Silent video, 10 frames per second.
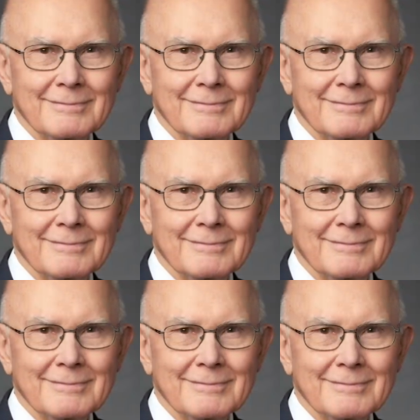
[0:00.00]

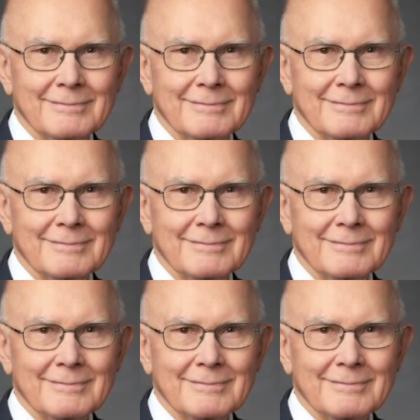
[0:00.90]

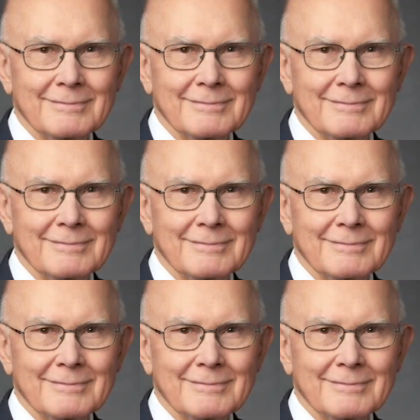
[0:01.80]
Nothing is said.